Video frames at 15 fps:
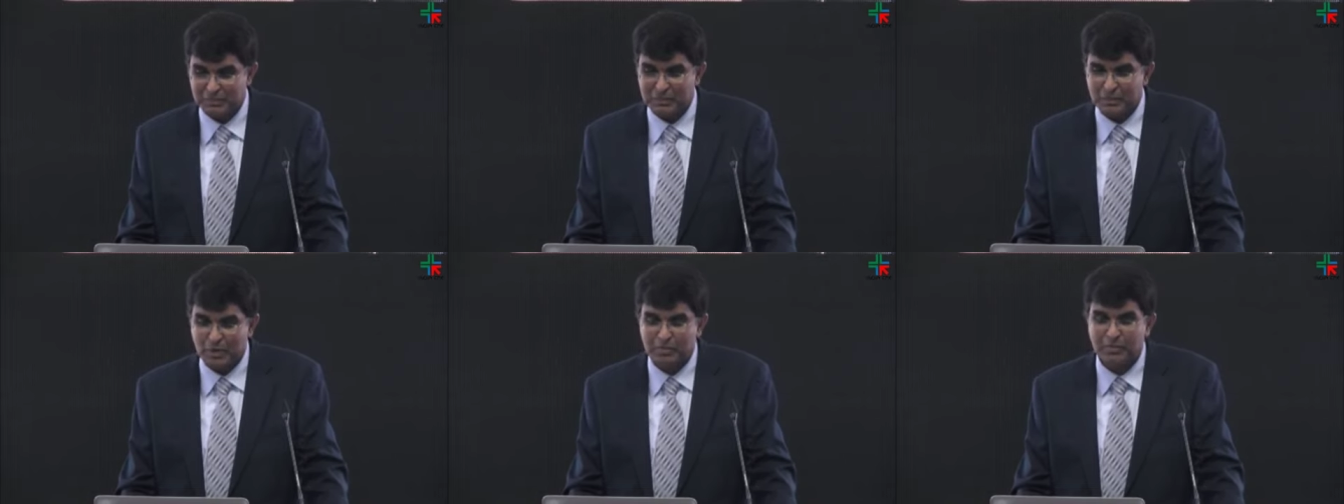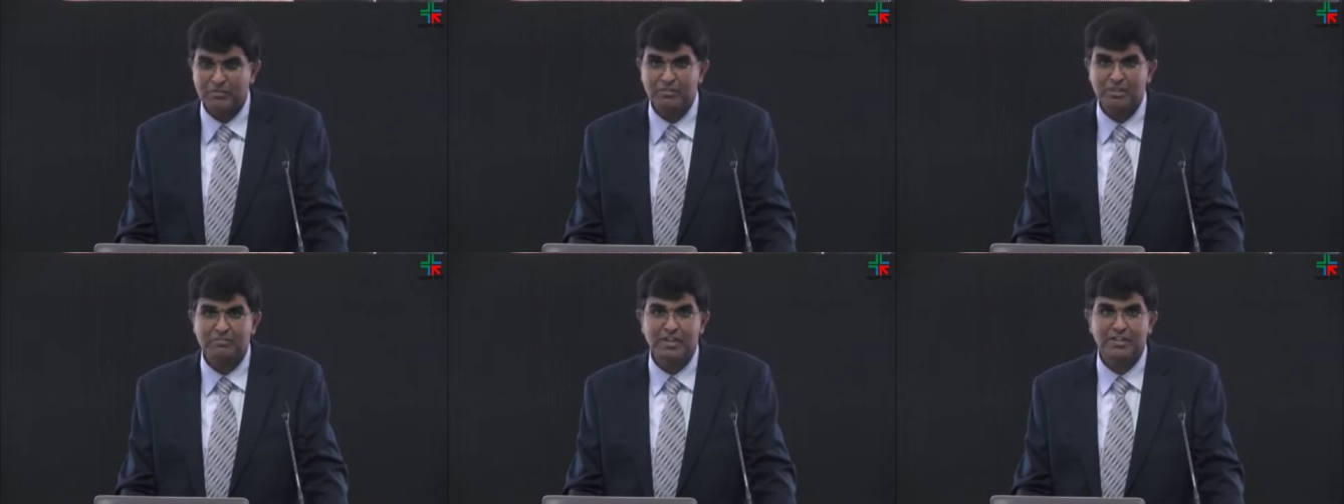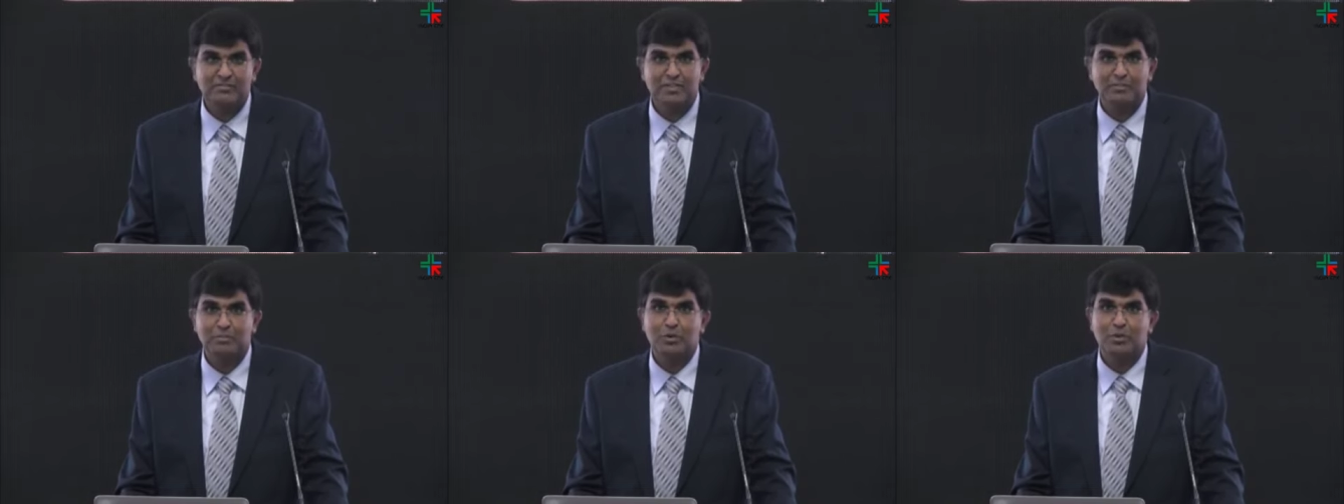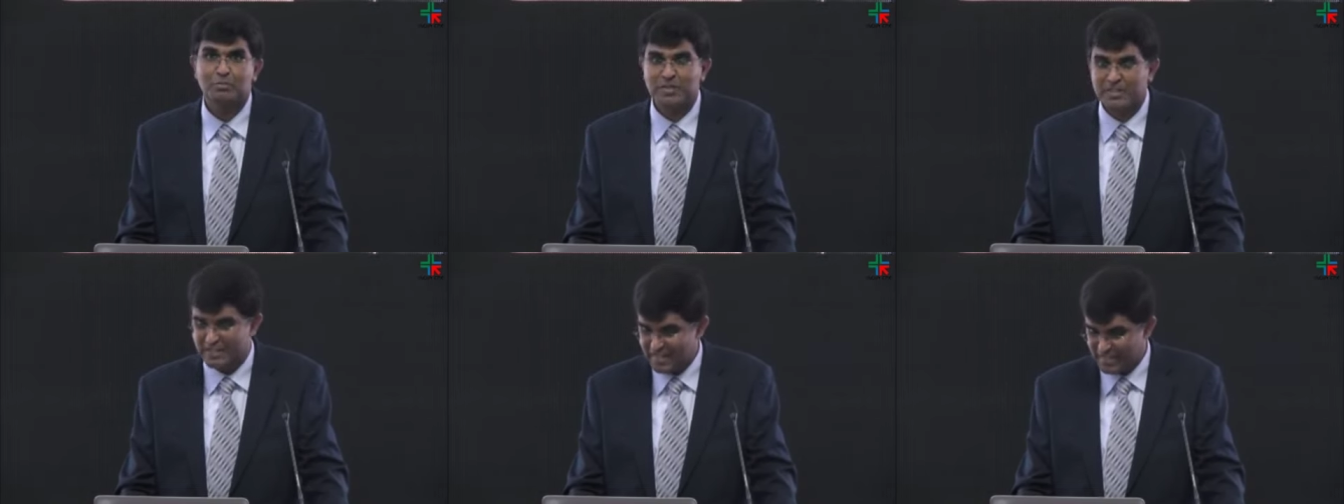Probably will wait for more
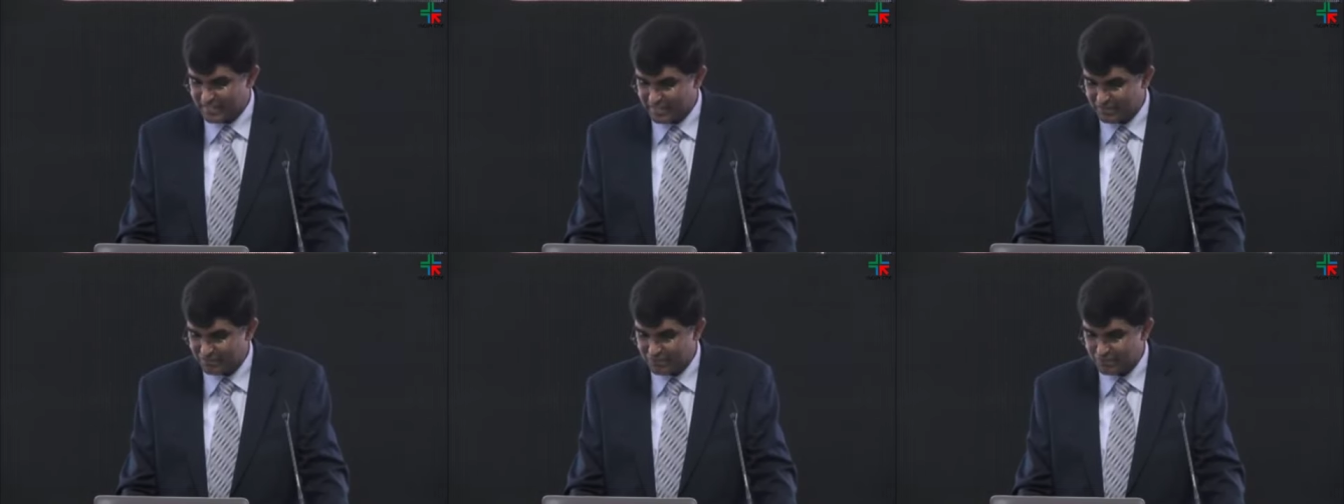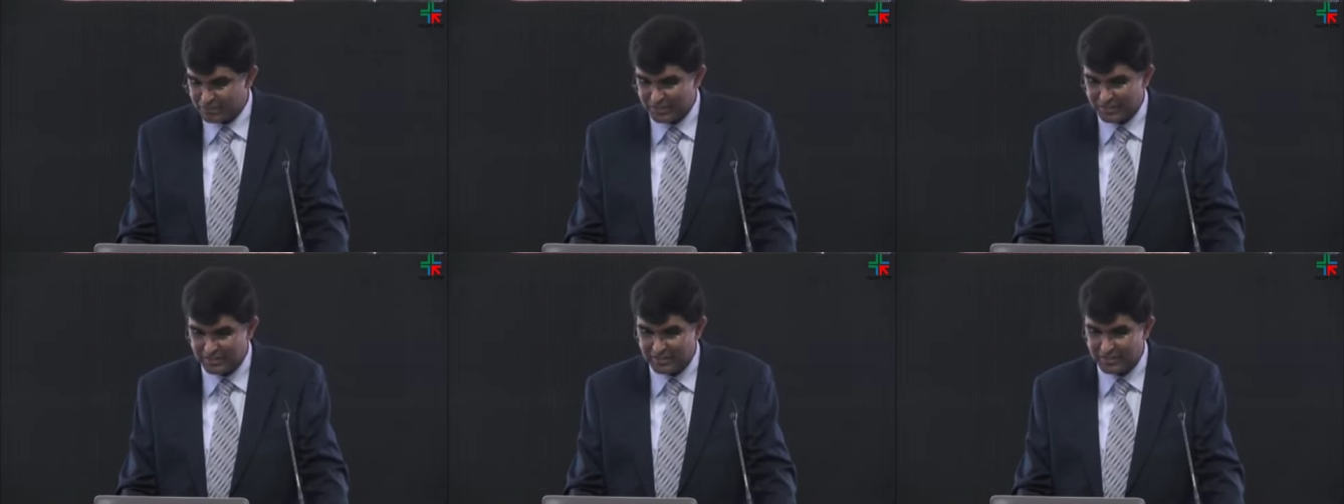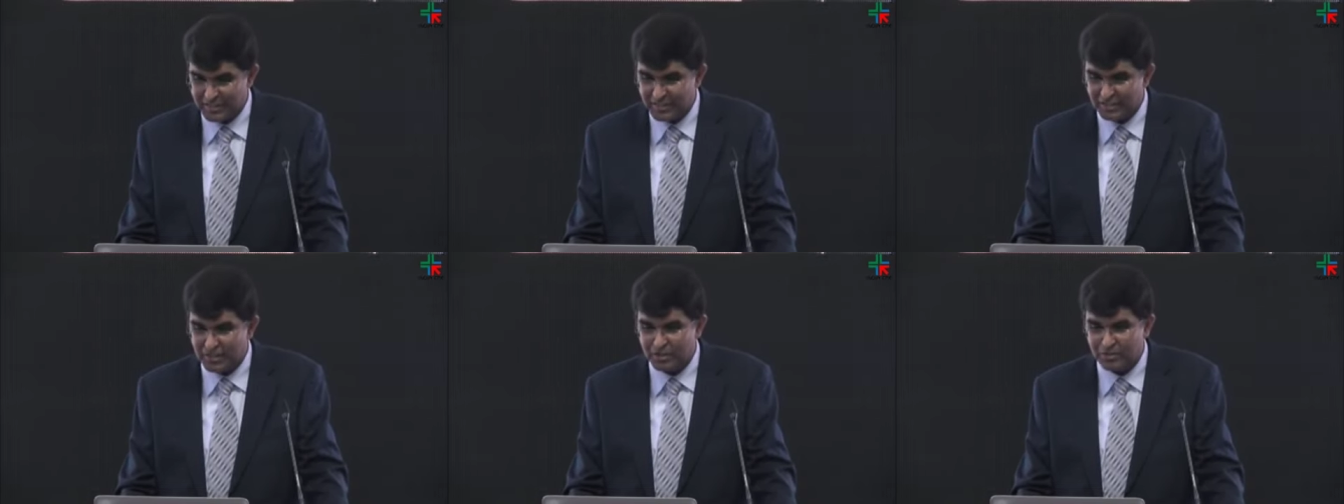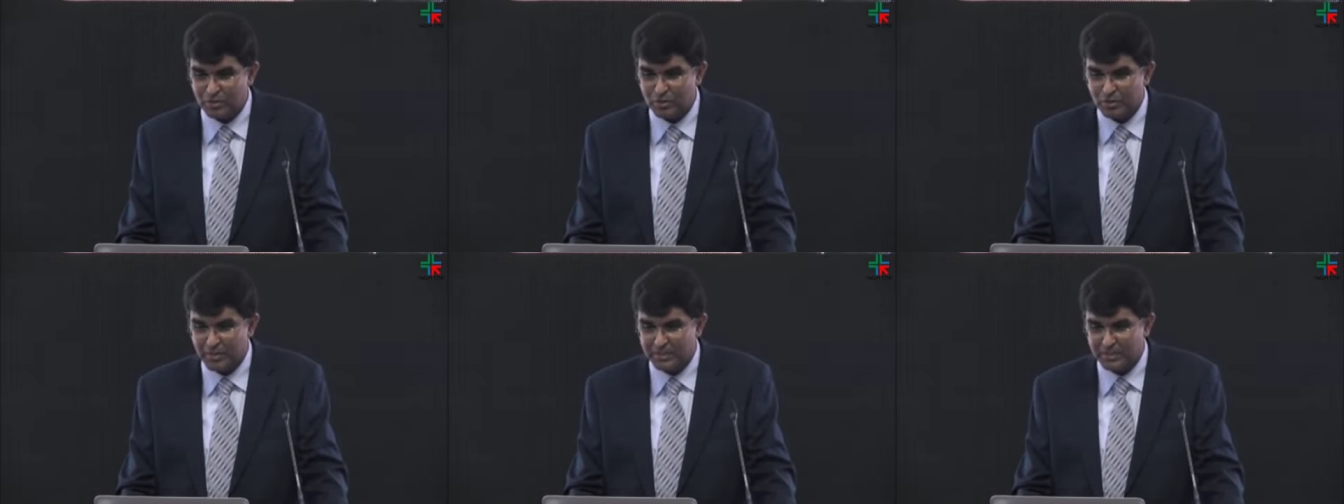big data in future. I will not
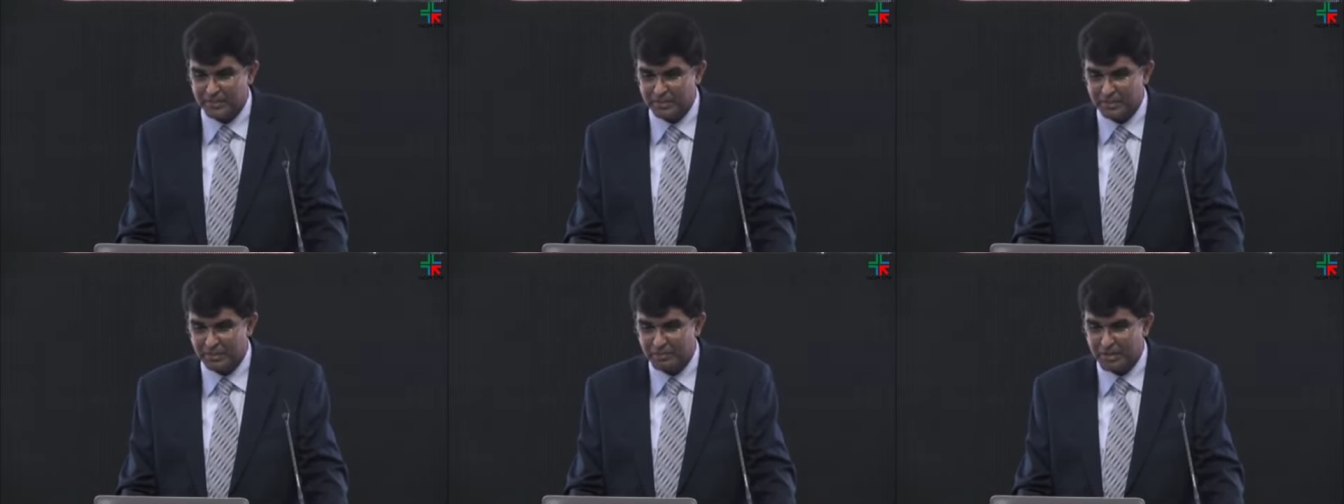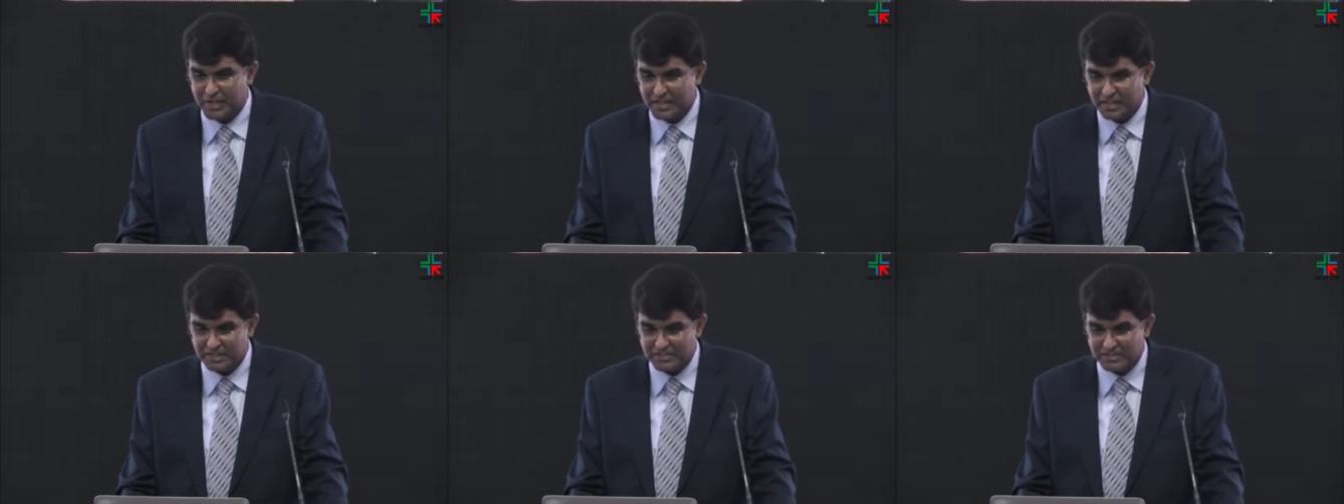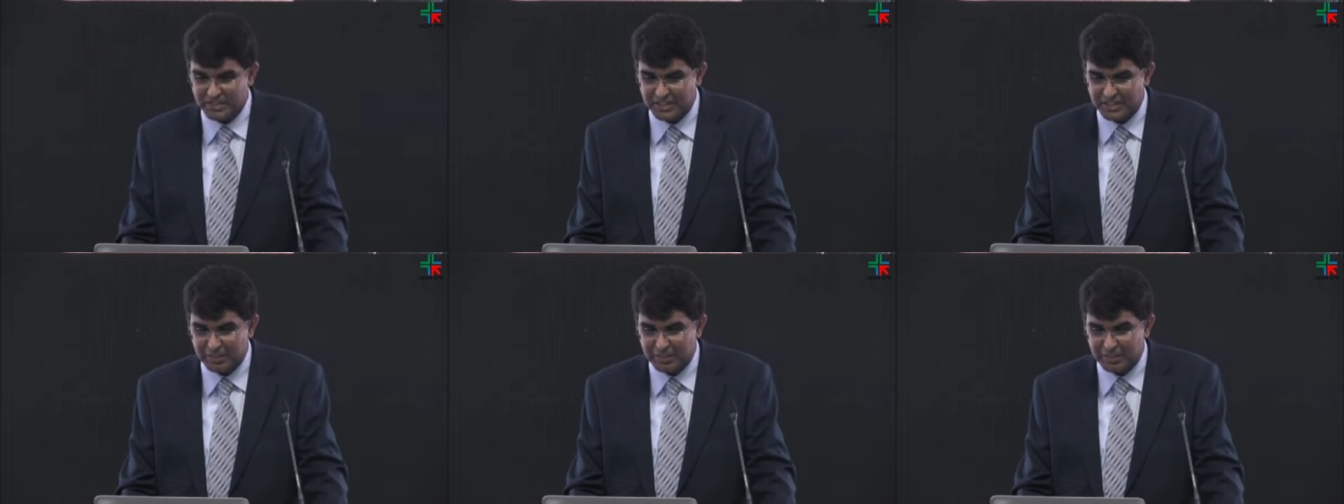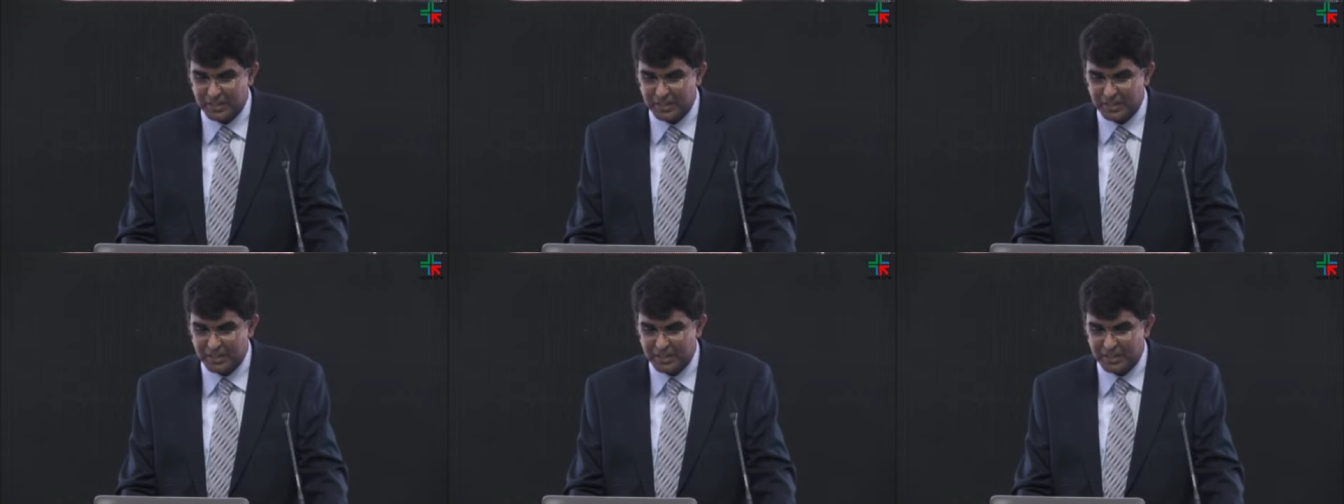go by that Himalayas study.